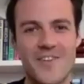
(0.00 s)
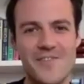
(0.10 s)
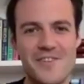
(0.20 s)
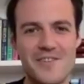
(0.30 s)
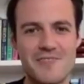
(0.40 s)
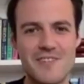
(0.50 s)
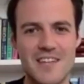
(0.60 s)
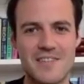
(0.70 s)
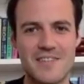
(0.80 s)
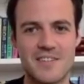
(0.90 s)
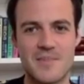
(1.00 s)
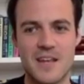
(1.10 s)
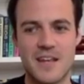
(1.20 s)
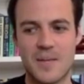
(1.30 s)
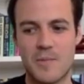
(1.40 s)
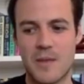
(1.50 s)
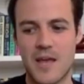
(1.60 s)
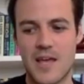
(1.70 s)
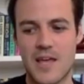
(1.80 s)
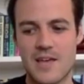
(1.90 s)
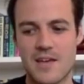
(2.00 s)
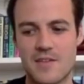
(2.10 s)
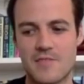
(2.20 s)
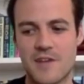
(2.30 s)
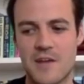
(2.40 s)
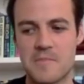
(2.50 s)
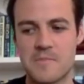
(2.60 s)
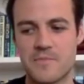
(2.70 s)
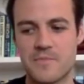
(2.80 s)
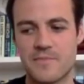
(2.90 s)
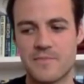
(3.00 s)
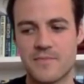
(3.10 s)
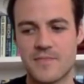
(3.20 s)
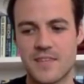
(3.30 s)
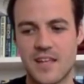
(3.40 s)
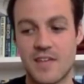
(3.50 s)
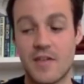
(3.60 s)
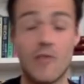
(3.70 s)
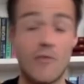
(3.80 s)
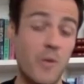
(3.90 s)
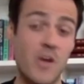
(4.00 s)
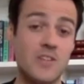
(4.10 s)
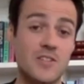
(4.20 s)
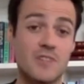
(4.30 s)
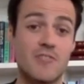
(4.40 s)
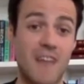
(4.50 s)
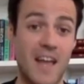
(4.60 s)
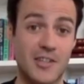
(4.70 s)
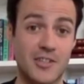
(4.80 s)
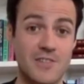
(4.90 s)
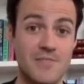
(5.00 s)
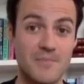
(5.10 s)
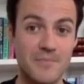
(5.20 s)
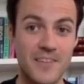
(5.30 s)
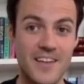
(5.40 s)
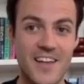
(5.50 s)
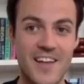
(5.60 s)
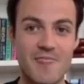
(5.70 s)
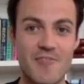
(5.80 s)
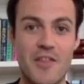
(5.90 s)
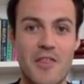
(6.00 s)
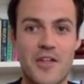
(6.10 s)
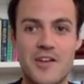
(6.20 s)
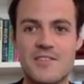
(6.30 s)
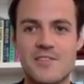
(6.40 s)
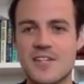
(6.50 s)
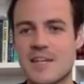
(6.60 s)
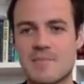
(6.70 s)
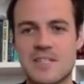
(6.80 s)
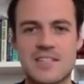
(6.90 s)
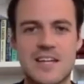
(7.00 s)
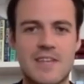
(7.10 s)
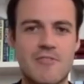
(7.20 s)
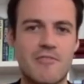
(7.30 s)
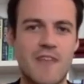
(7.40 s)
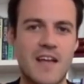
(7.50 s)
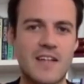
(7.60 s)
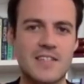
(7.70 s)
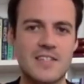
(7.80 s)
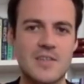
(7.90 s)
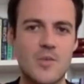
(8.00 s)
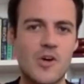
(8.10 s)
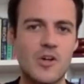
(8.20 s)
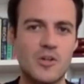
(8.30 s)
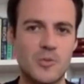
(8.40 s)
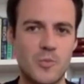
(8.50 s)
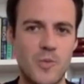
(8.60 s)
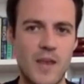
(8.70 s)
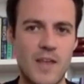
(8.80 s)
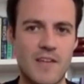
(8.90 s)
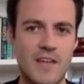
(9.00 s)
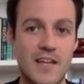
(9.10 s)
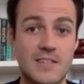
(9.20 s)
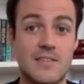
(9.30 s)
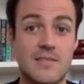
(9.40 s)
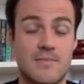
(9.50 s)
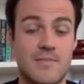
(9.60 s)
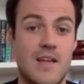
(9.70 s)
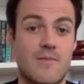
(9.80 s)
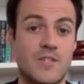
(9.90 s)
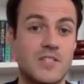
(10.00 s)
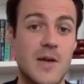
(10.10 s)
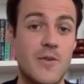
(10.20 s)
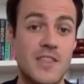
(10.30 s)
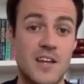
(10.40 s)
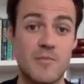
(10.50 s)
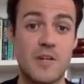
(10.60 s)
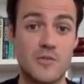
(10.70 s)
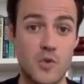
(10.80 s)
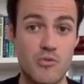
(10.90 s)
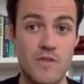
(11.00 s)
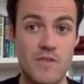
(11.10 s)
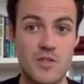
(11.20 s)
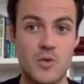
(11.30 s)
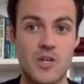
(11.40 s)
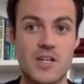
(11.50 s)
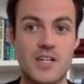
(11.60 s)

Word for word: first reading, it felt to me like a play of um, of personal reflection, rather mm. than attempting to kind of reflect the world we're living in, as mm. how I think of much of your previous work.